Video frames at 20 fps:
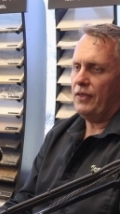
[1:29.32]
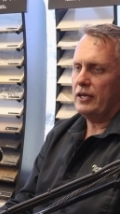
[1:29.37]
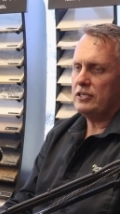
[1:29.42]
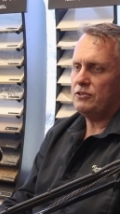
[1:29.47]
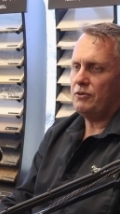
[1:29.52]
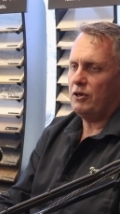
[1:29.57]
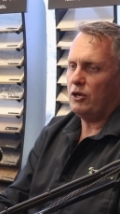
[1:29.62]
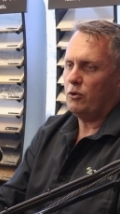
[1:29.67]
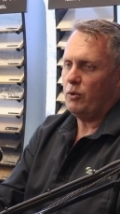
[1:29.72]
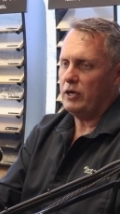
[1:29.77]

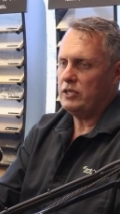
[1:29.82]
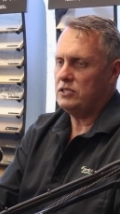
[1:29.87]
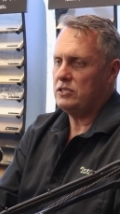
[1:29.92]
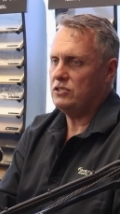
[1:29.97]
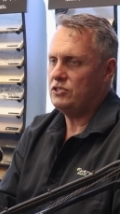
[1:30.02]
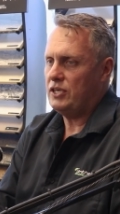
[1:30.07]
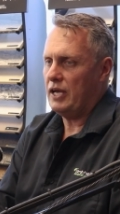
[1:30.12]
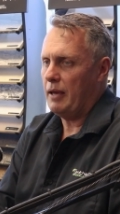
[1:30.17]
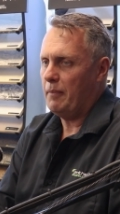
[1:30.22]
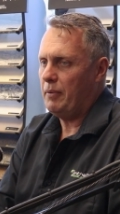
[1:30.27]
thanks for your
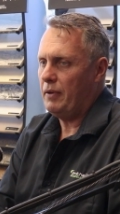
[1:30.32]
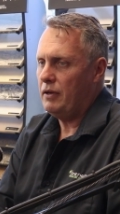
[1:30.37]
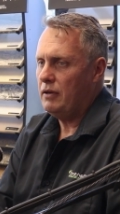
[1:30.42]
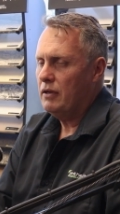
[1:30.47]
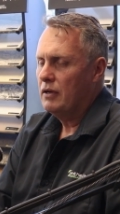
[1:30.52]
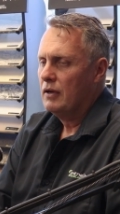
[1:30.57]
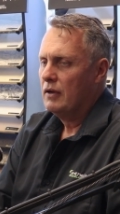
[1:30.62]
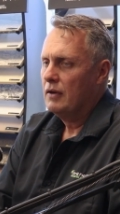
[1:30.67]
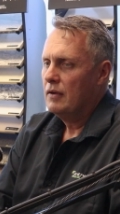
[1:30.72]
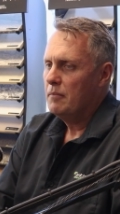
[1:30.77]
question,
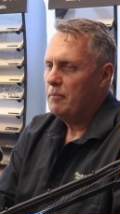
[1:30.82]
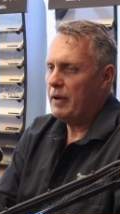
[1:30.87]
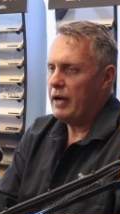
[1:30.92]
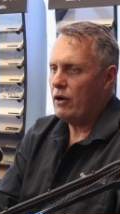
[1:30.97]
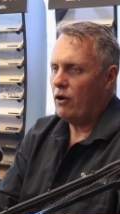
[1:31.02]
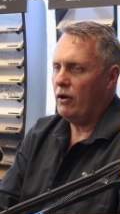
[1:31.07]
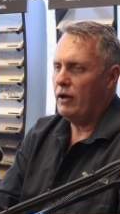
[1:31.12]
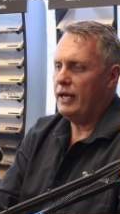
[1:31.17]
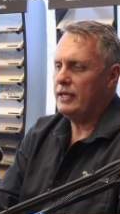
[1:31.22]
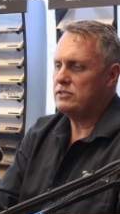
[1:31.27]
champion.
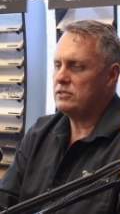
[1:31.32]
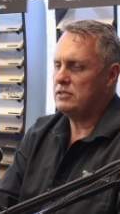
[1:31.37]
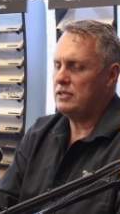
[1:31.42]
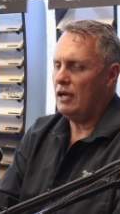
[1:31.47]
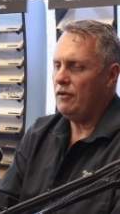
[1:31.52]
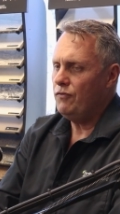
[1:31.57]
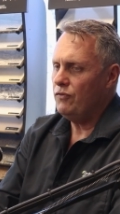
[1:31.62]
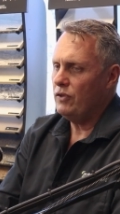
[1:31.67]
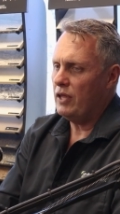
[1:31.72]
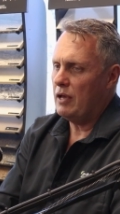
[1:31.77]
Mate, I, it's
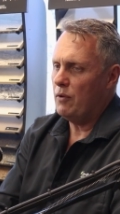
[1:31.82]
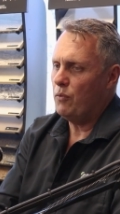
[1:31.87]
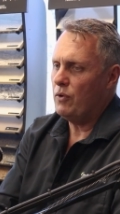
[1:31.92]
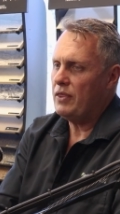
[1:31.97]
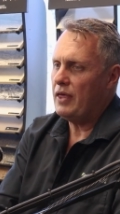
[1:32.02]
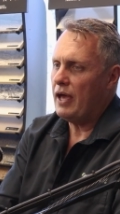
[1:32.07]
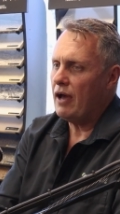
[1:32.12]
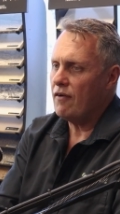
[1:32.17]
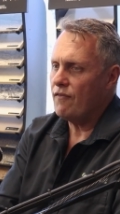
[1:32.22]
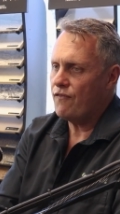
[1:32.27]
definitely
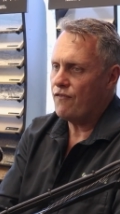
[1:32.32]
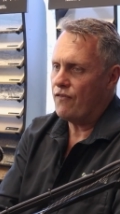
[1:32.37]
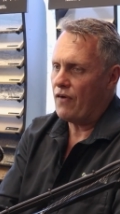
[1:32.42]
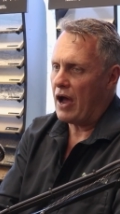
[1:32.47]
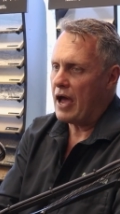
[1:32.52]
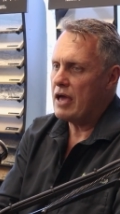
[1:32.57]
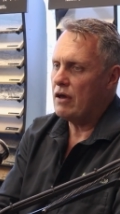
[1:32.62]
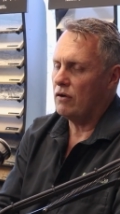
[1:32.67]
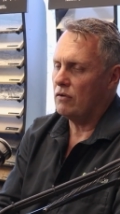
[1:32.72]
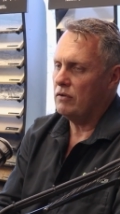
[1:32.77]
without
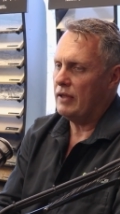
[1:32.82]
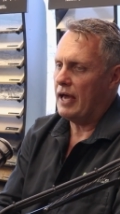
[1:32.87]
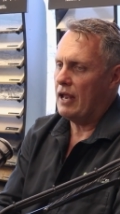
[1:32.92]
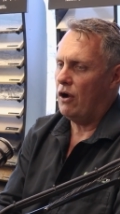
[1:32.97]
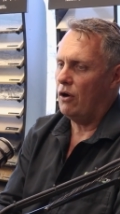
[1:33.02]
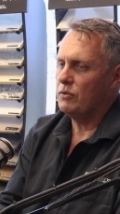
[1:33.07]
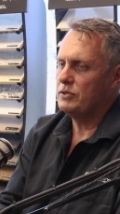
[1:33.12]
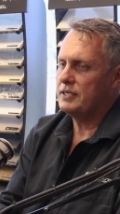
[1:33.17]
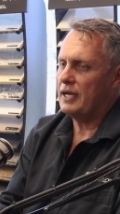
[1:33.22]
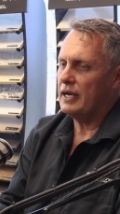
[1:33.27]
fail, and
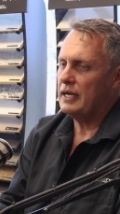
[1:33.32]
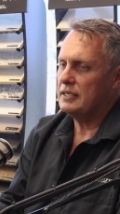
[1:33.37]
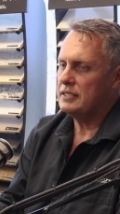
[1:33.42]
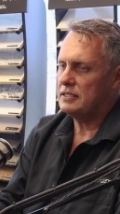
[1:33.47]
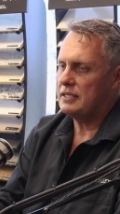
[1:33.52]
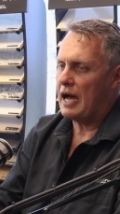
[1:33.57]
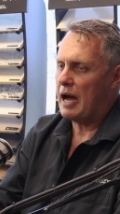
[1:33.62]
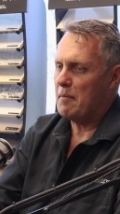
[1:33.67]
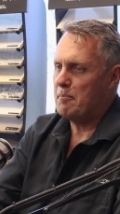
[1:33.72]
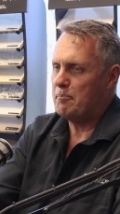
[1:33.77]
I was going to
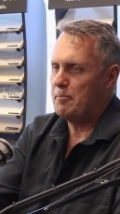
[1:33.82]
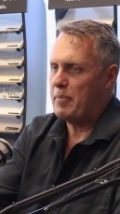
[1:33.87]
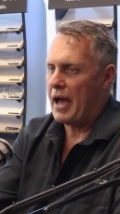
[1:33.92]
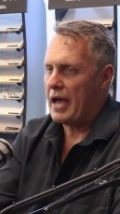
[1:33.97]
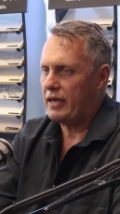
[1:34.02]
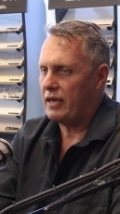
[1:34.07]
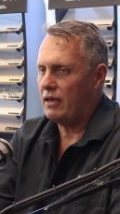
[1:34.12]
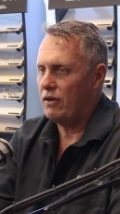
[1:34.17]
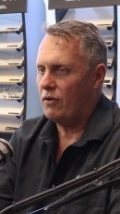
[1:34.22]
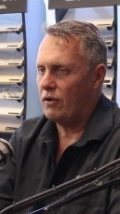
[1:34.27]
start
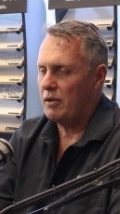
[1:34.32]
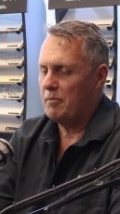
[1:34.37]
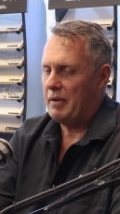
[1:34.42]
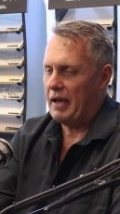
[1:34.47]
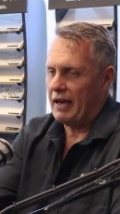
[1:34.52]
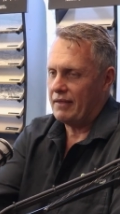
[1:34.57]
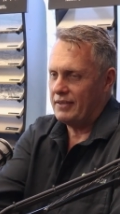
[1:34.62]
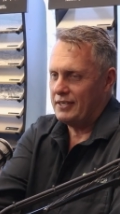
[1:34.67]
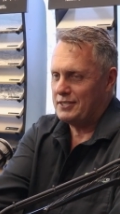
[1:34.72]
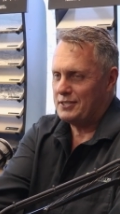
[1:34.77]
banging on
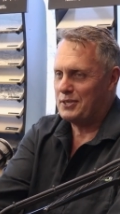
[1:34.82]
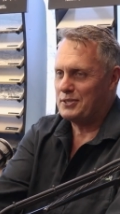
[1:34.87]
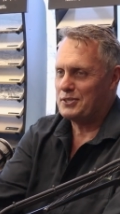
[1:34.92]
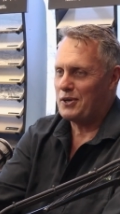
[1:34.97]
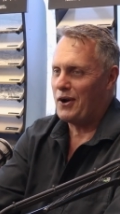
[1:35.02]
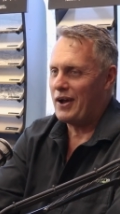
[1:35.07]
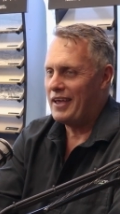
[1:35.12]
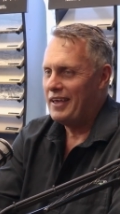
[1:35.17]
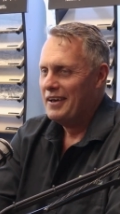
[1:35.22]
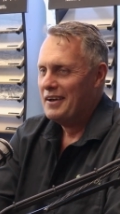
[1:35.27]
about this because
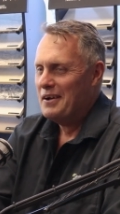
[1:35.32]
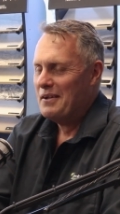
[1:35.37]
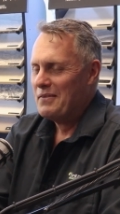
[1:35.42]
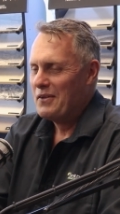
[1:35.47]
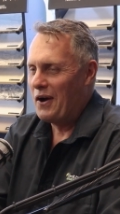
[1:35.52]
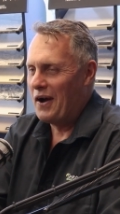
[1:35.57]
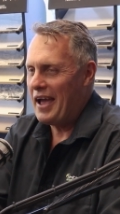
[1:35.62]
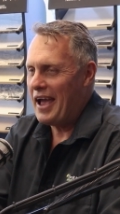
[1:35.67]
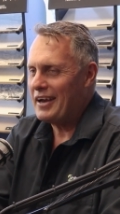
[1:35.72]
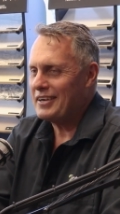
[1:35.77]
I,
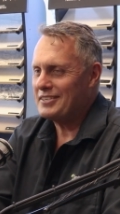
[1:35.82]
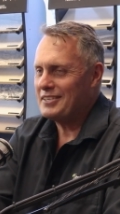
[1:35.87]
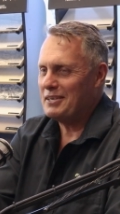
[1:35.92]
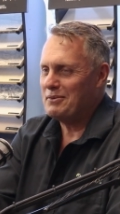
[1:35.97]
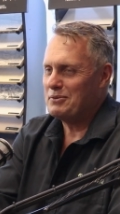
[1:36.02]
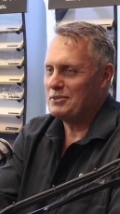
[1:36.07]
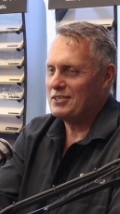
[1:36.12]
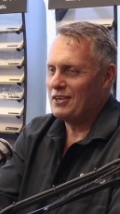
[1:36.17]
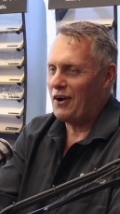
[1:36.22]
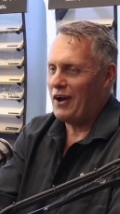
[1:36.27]
I actually
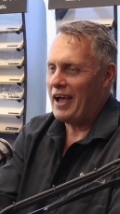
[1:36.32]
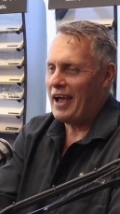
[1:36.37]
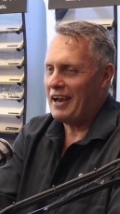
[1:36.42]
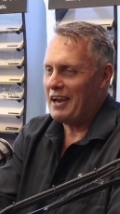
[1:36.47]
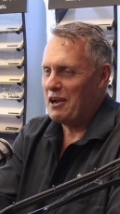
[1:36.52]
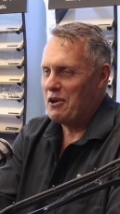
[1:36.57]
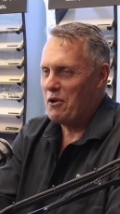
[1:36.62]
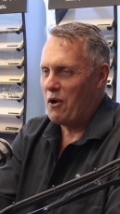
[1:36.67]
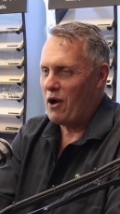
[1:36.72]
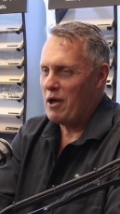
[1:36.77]
was, I had
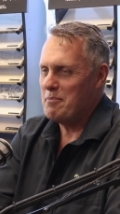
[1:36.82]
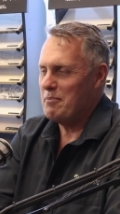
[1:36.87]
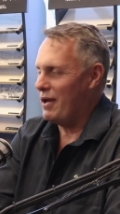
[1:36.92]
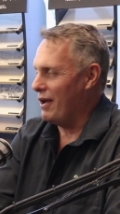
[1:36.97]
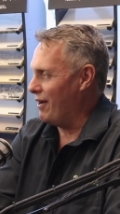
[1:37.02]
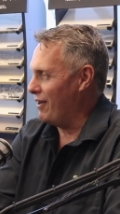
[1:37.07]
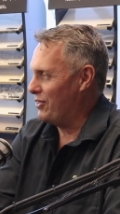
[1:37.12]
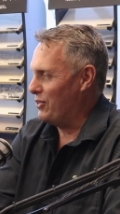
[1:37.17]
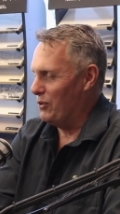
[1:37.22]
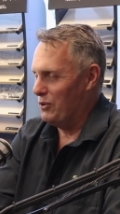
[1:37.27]
a
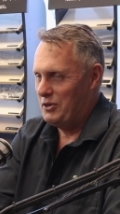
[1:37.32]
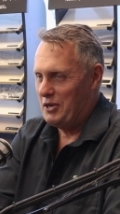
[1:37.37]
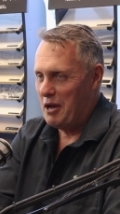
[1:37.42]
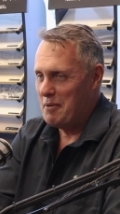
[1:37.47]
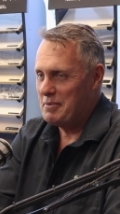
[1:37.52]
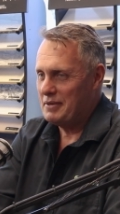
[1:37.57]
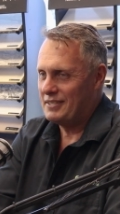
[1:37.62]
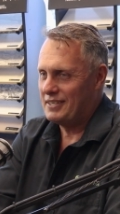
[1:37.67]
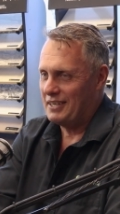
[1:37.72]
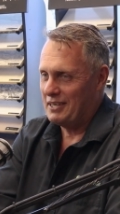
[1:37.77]
nightmare. I thought
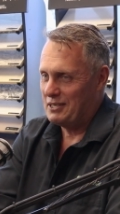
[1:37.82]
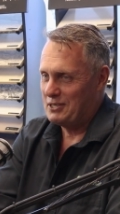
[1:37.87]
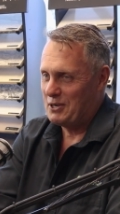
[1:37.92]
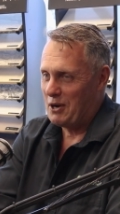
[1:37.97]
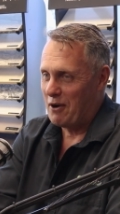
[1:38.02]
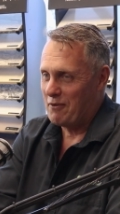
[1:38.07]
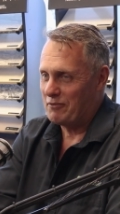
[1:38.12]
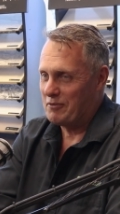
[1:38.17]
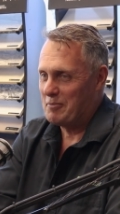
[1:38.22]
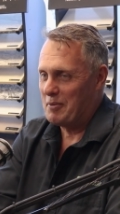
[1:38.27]
nobody's going to
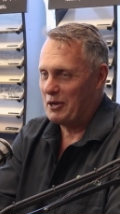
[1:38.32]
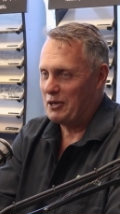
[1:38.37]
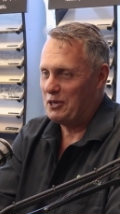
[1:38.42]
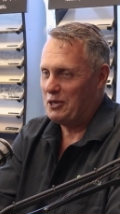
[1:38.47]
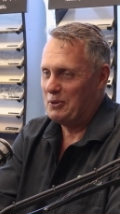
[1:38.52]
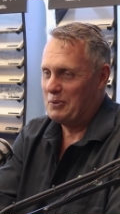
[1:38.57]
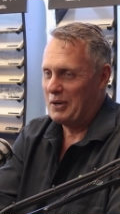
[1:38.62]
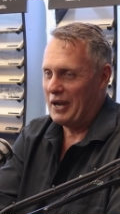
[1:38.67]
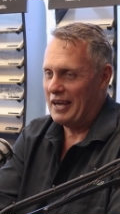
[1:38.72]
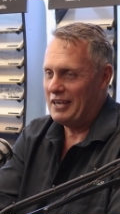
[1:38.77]
show up for my
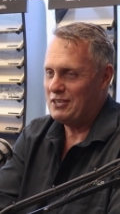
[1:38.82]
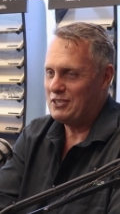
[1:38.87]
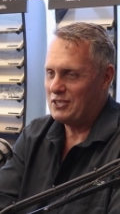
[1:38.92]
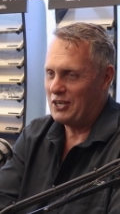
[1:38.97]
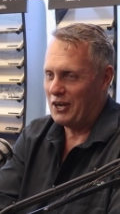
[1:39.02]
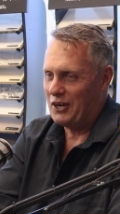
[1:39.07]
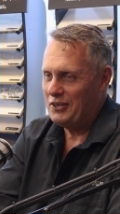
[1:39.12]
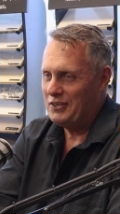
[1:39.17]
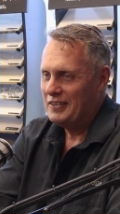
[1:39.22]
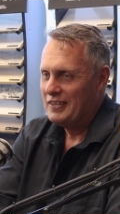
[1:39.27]
Q&A
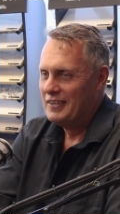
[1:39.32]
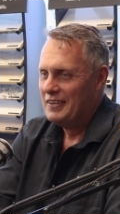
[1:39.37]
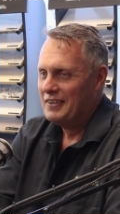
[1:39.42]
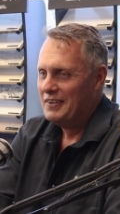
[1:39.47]
show,